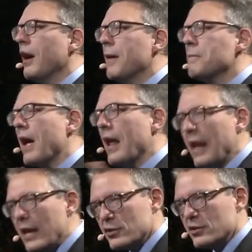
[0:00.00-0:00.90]
But
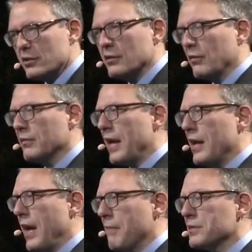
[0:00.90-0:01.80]
unless
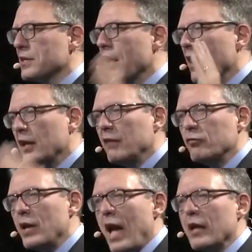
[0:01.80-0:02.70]
that happens,
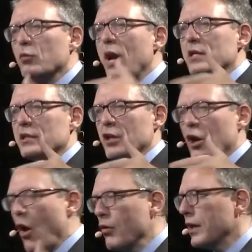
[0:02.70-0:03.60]
if we had waited
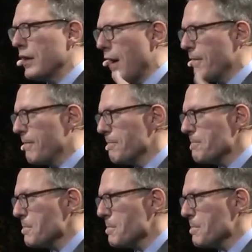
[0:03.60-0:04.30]
long enough